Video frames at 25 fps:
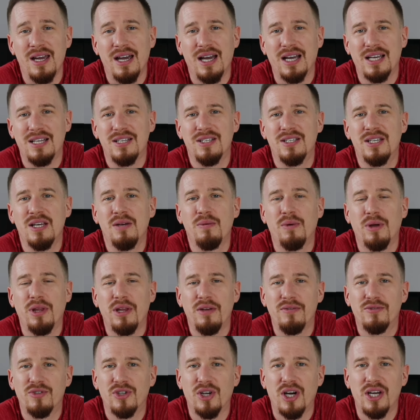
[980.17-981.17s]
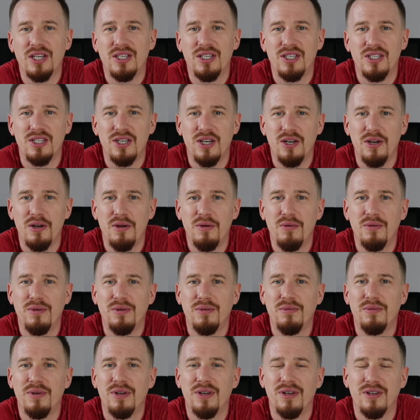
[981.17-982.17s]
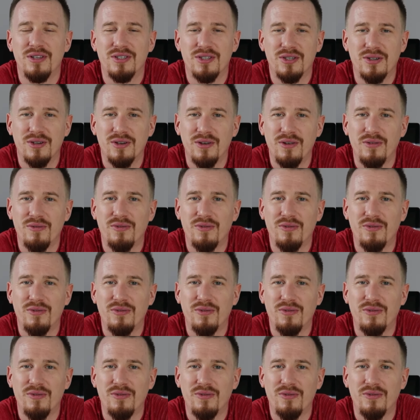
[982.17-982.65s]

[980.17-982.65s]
I can see what they've tried to do and sort